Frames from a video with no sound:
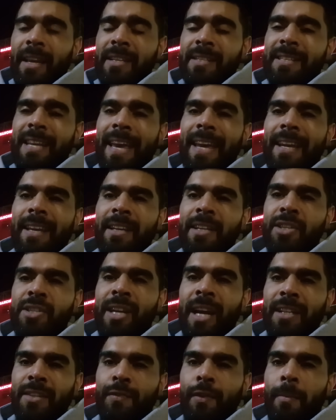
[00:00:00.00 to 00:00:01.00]
he's taking his
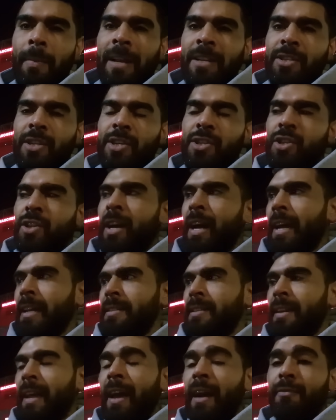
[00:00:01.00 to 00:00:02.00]
chance for Manchester United
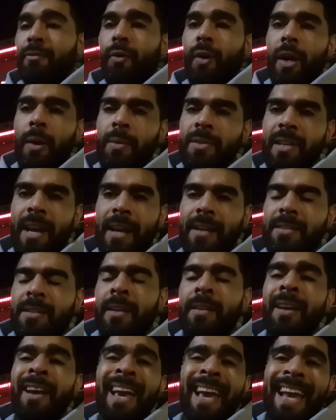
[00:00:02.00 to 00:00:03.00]
today. I thought he was
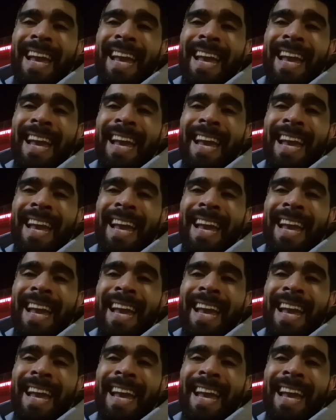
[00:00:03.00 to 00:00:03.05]
excellent.